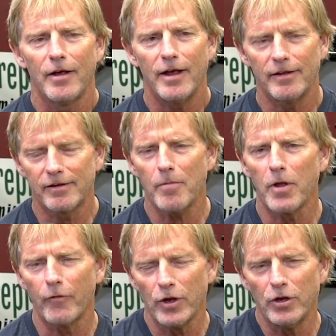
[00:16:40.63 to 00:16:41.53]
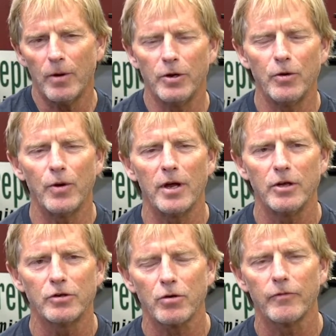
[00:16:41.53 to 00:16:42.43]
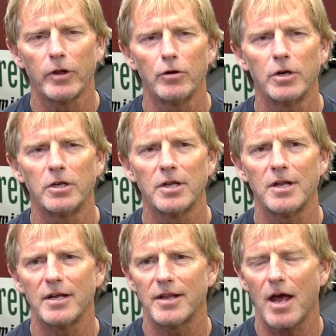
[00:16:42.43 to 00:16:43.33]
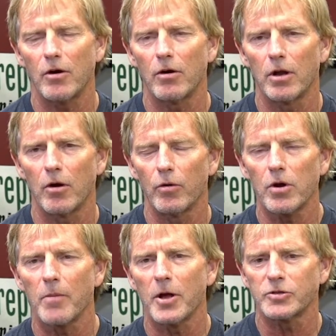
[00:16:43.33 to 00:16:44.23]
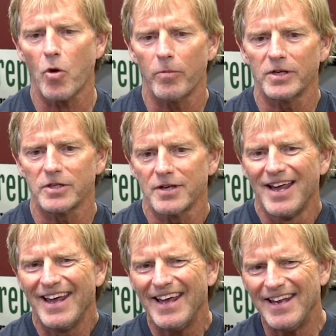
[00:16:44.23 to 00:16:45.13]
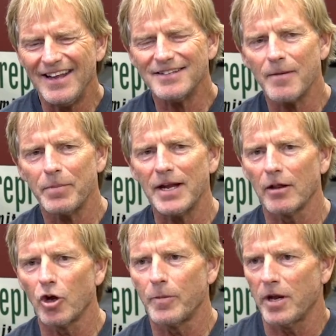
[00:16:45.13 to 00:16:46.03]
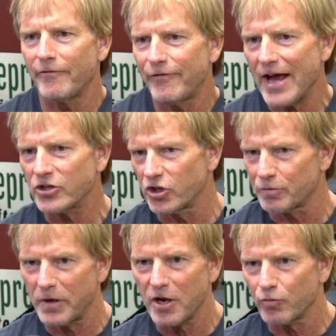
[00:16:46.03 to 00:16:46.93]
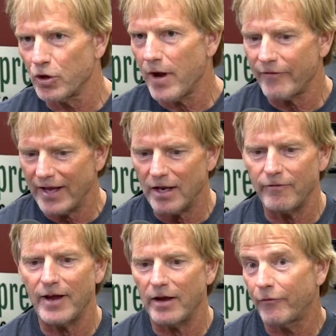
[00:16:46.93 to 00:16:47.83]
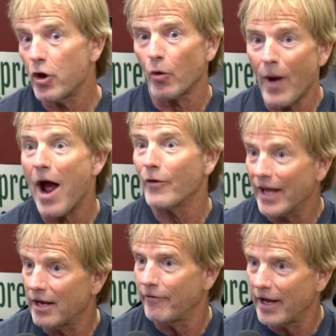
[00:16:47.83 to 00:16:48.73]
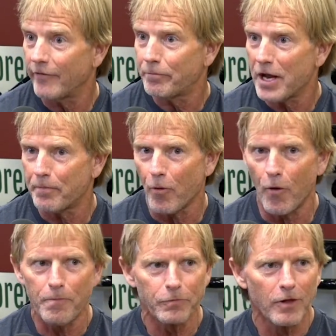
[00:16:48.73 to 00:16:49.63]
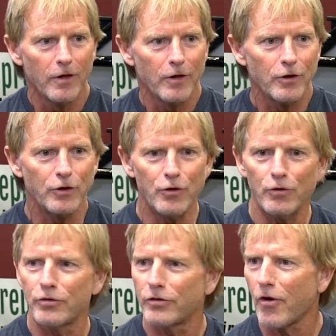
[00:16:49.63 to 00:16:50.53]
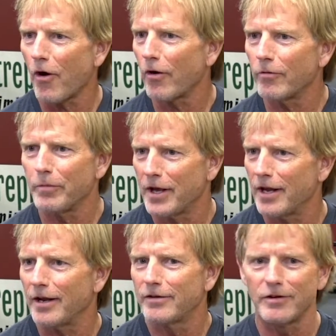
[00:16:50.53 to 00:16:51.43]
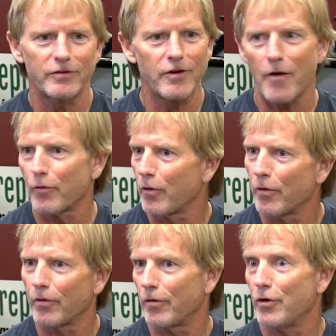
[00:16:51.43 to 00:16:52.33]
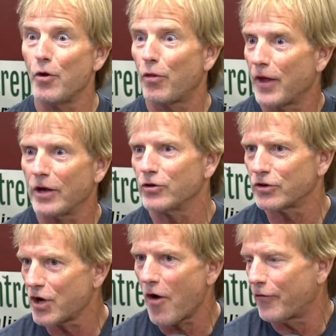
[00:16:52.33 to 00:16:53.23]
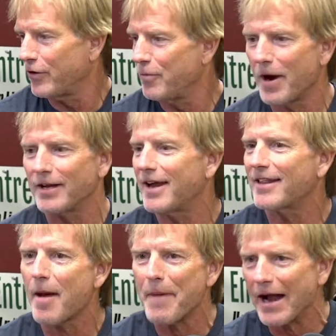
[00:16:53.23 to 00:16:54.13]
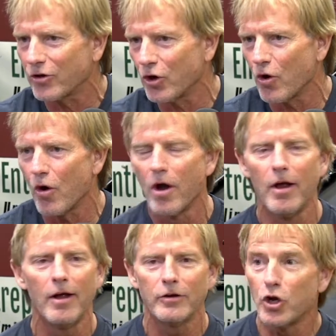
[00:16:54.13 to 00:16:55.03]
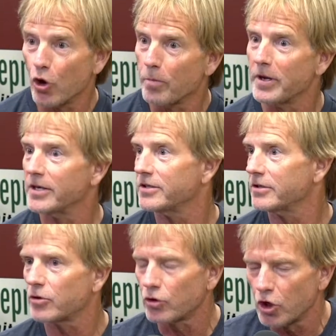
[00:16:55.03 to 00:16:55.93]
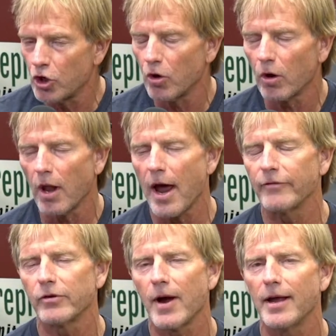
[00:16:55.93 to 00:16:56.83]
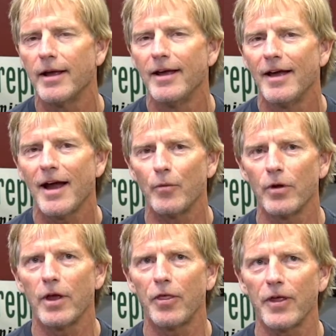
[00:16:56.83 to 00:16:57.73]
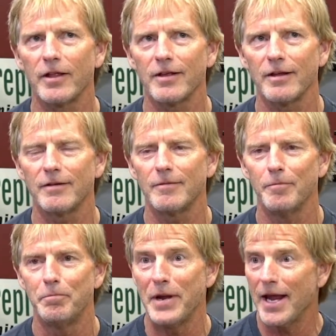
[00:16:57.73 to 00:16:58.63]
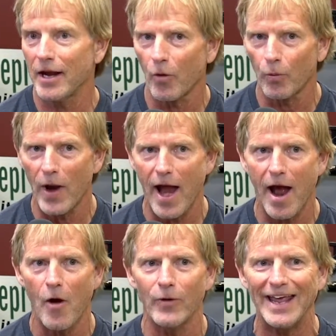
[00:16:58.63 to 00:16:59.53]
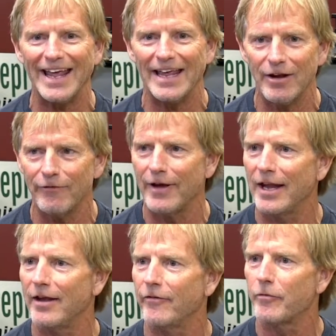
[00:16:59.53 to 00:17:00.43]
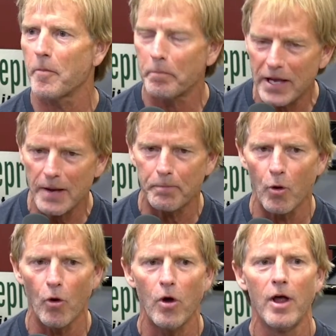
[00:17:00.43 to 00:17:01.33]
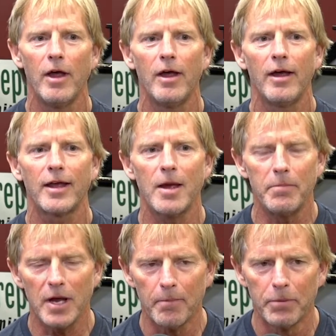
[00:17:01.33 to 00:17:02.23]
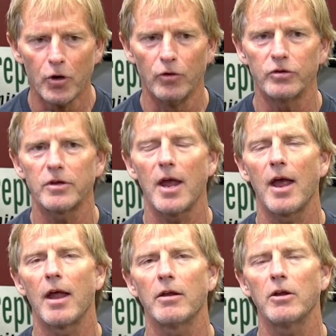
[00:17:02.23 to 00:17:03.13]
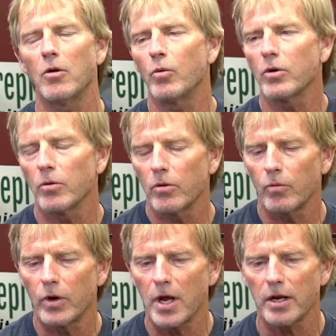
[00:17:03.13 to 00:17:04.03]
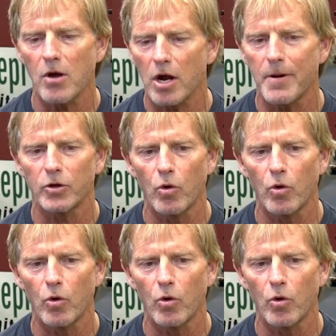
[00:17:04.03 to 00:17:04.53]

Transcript: at some level, and you uh, you sort of alluded to the, that earlier when we were talking about small business, it ends up being a little bit infectious because when you have innovate, if you're around innovative people, you start beginning to discover new things yourself, and you might take that back mm-hmm. to your to your business or to your life. So I I really think that being around innovative people can be a boost, and you know we're we got to talk about the